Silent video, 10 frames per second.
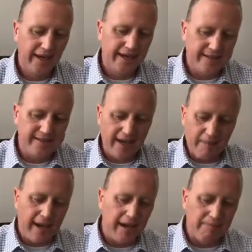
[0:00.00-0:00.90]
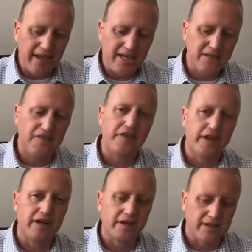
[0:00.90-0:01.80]
He said, my biggest
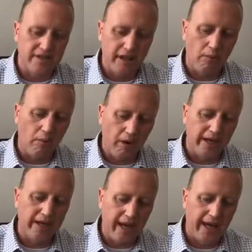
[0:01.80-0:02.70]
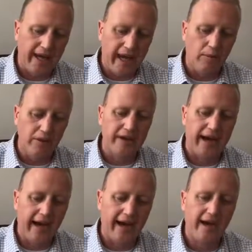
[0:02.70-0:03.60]
fear is that one day I will
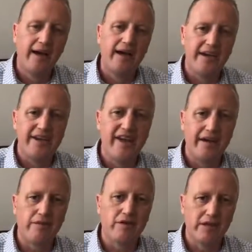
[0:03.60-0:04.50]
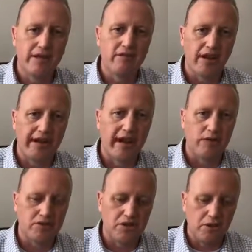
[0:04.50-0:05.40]
die and never live like I
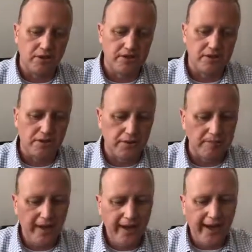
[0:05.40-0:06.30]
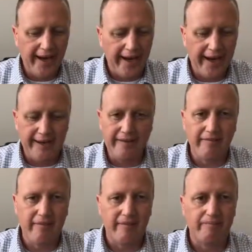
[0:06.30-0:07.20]
was going to. And
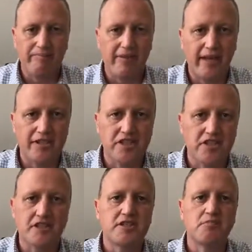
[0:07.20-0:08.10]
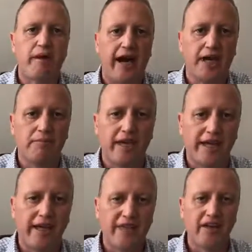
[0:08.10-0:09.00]
it just inspired
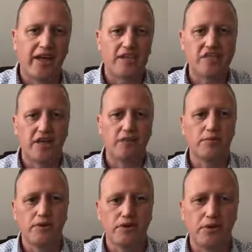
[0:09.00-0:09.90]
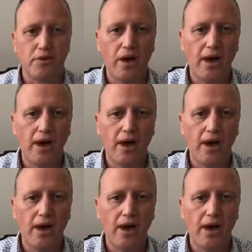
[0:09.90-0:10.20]
me, and I thought I'd share it with you.